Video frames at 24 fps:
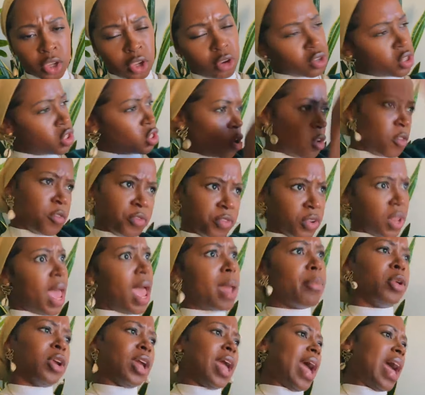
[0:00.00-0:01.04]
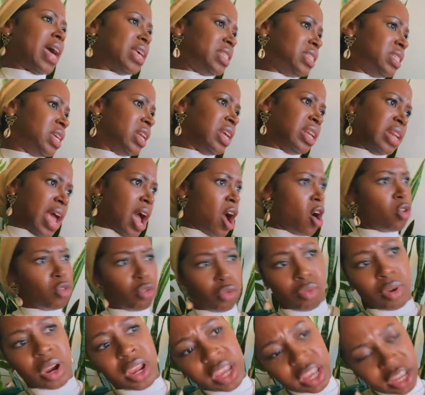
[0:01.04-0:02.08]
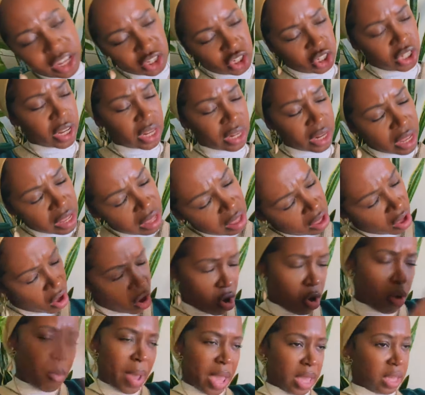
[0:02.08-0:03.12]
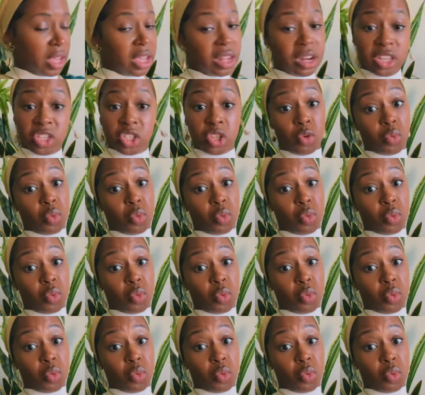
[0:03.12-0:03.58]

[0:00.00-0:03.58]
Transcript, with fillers: you're so flabbergasted and outraged and oh my goodness,